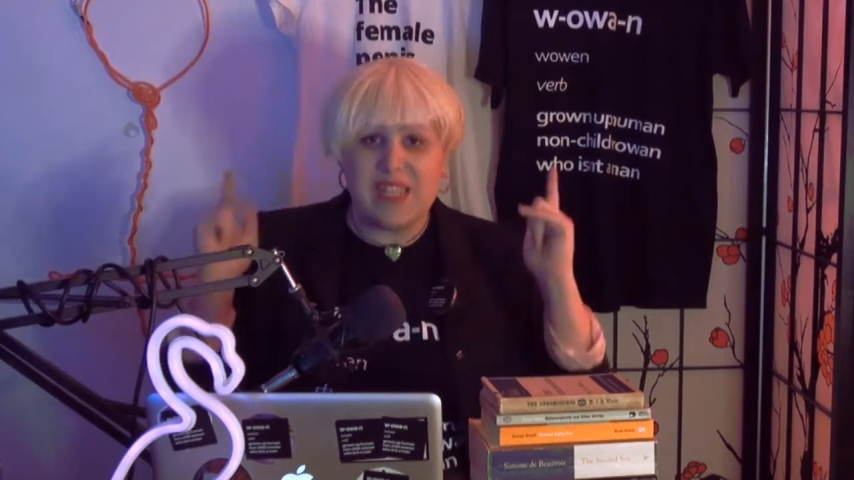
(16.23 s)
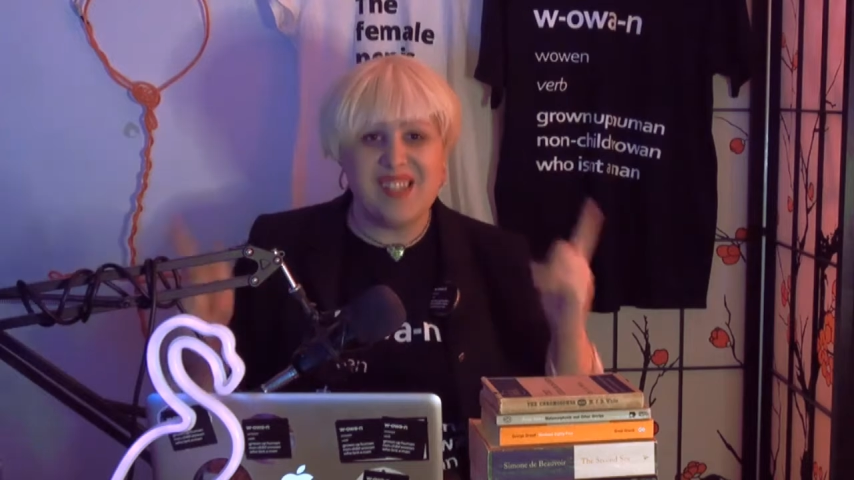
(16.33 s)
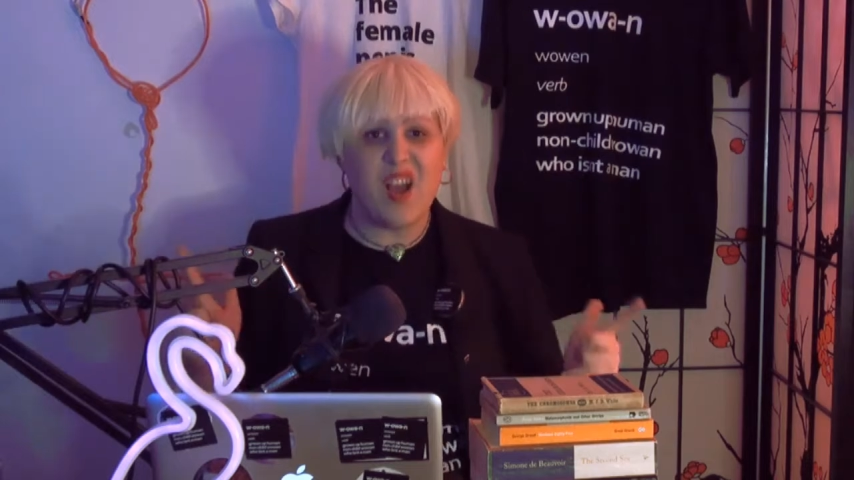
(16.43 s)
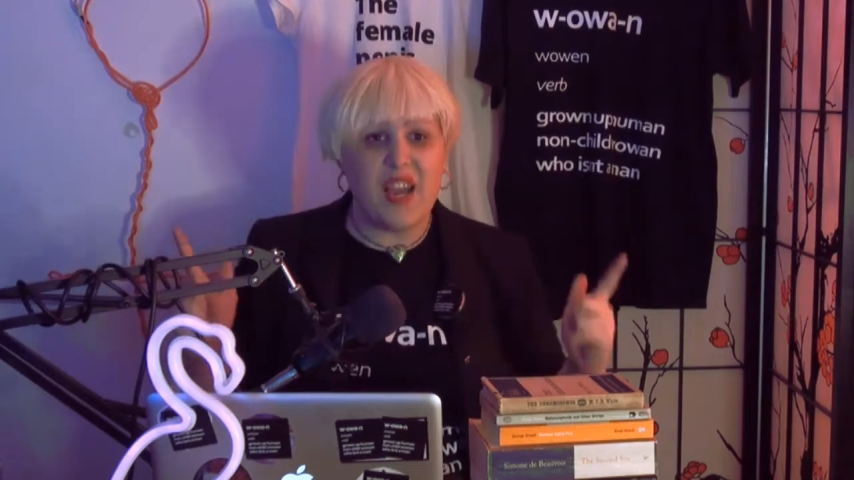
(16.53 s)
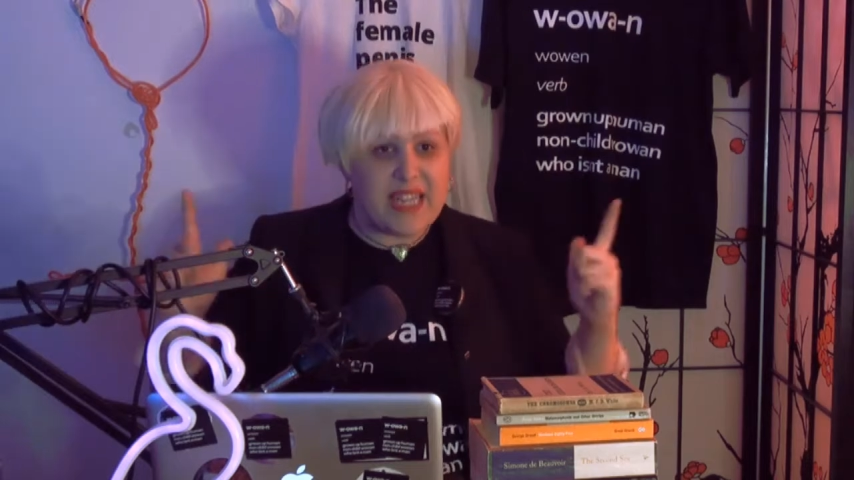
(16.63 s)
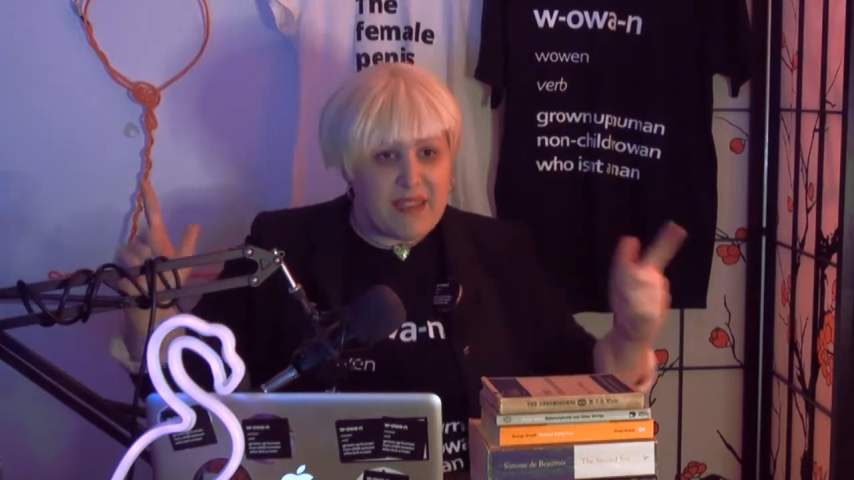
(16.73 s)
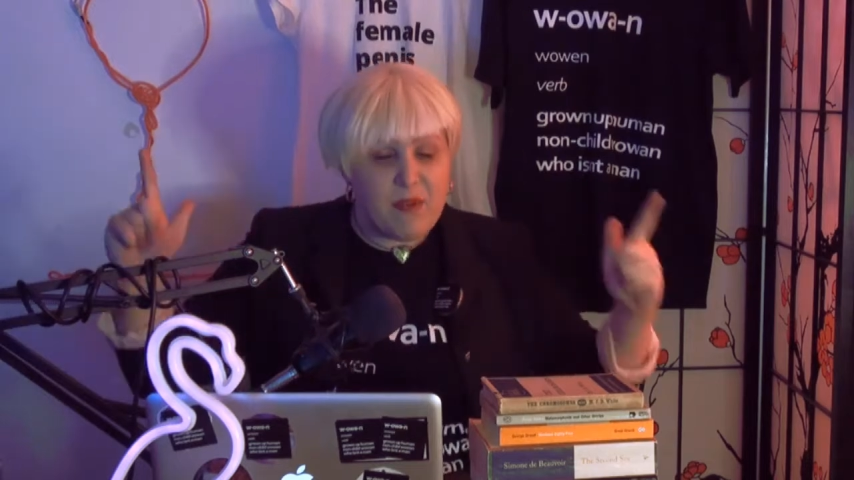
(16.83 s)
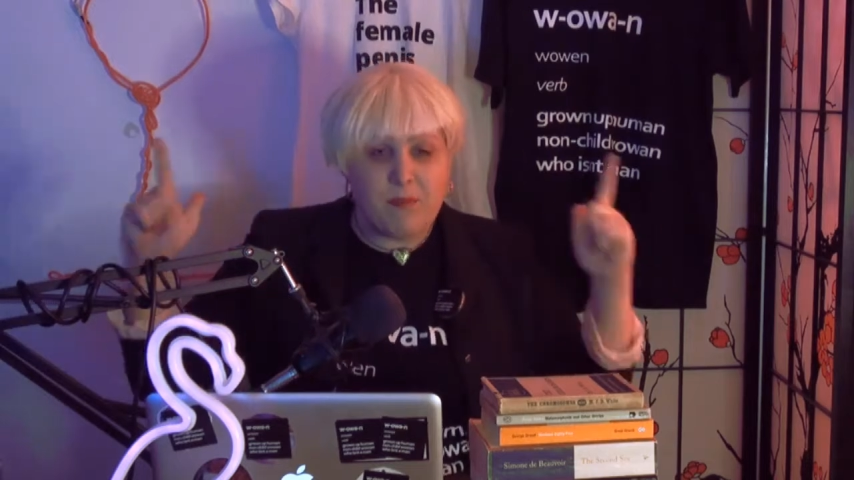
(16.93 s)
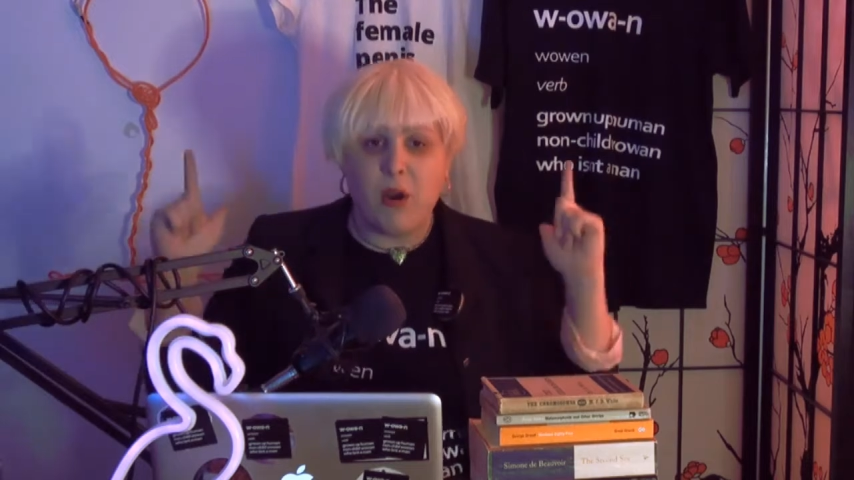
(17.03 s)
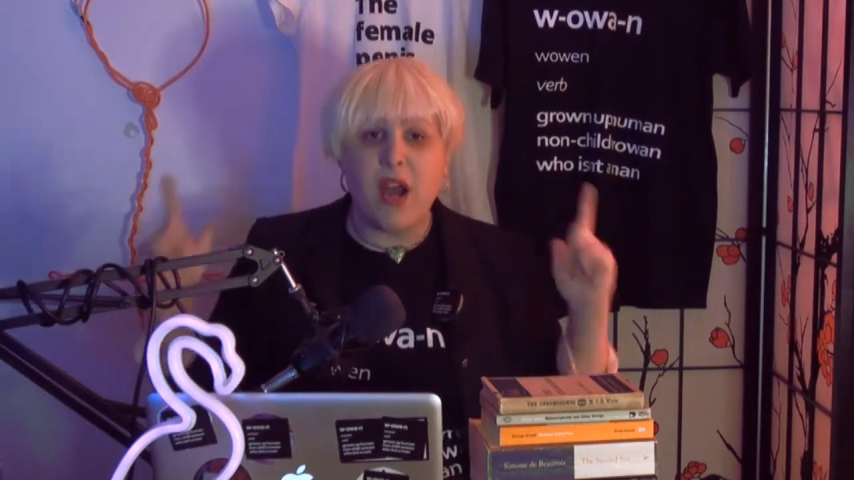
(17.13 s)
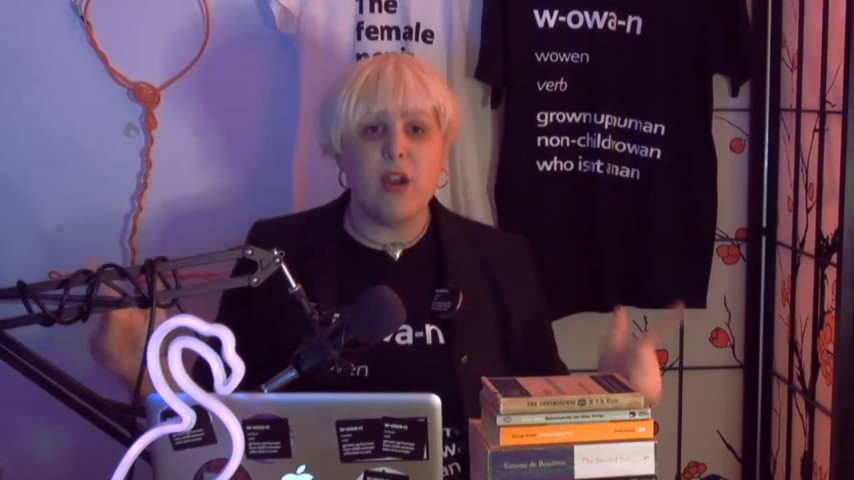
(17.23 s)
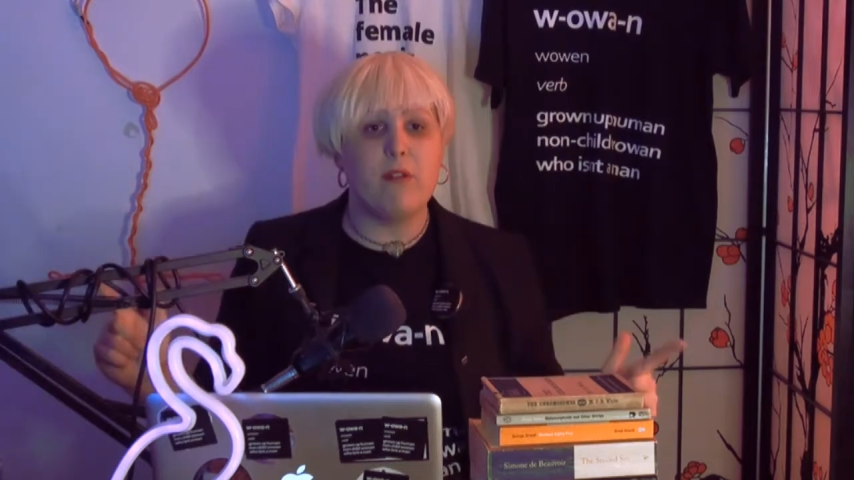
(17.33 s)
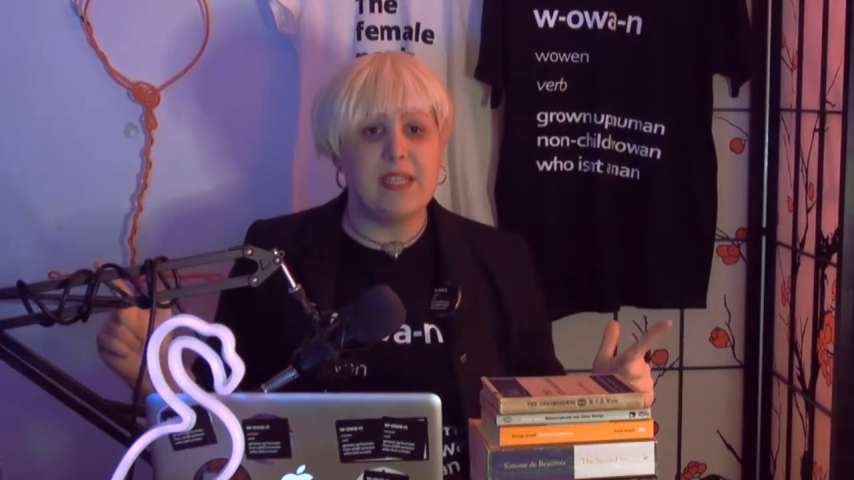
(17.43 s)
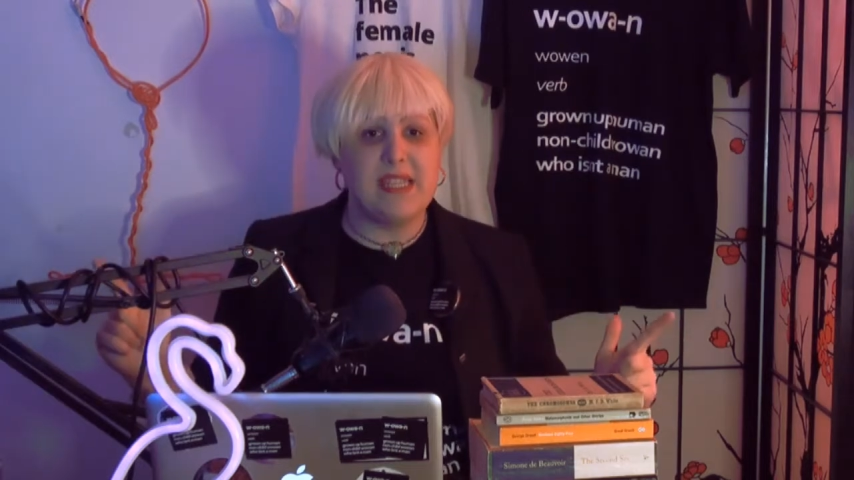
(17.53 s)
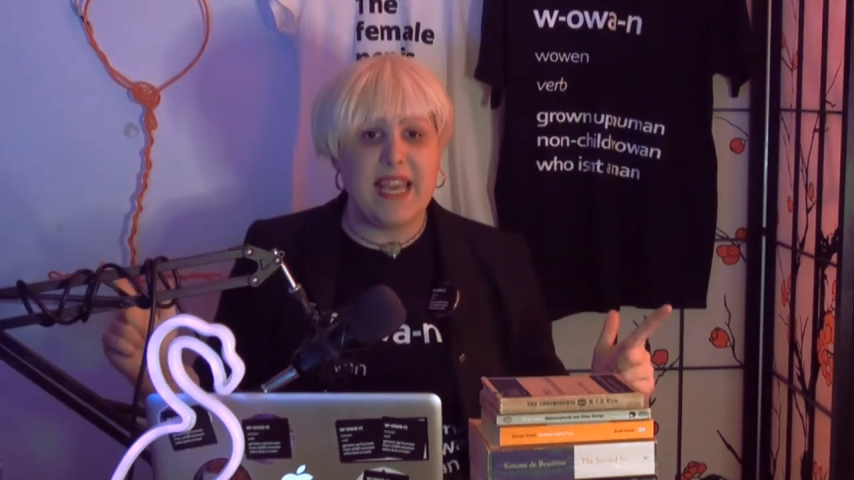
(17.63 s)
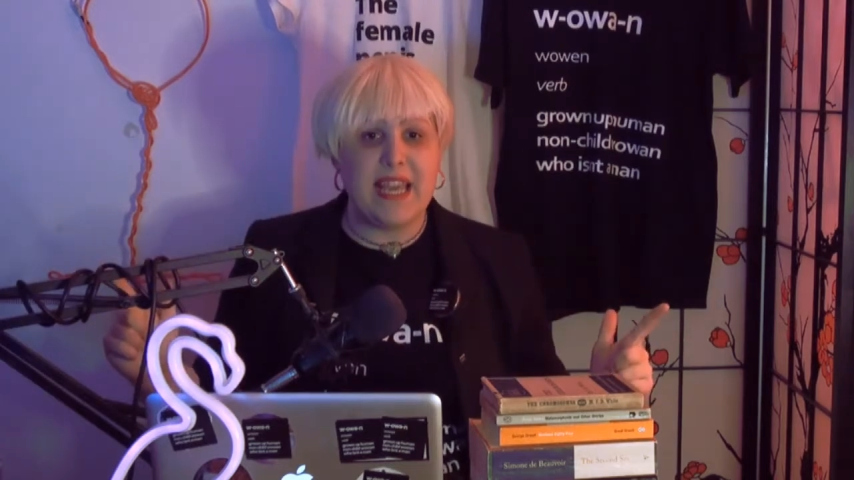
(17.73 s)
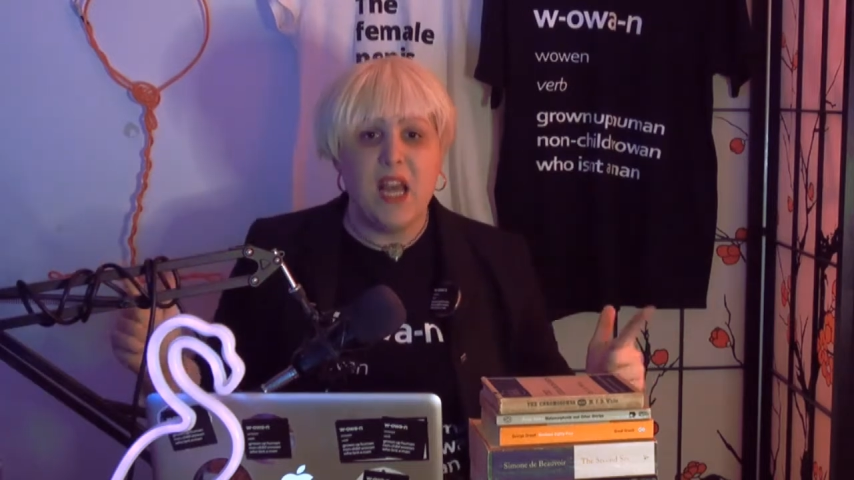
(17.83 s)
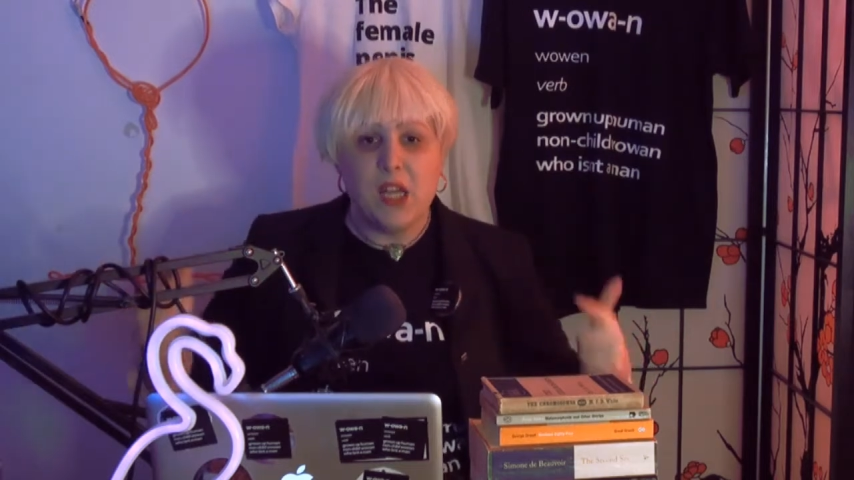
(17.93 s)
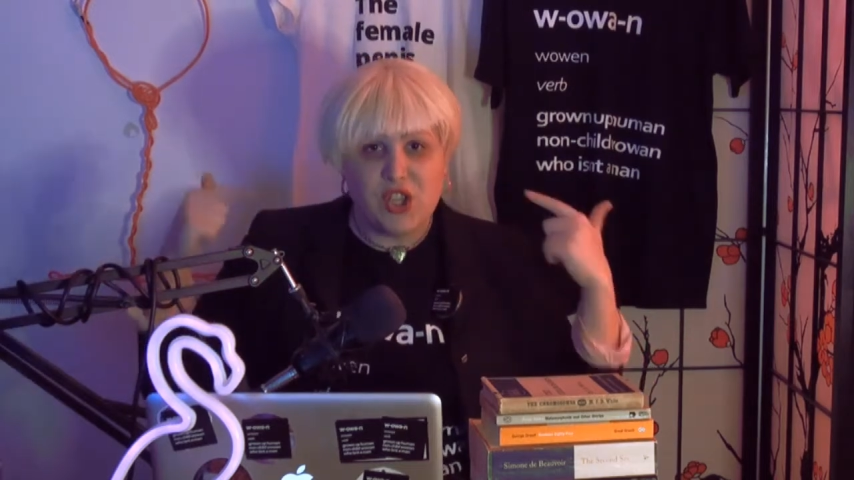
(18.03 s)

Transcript: started giving priority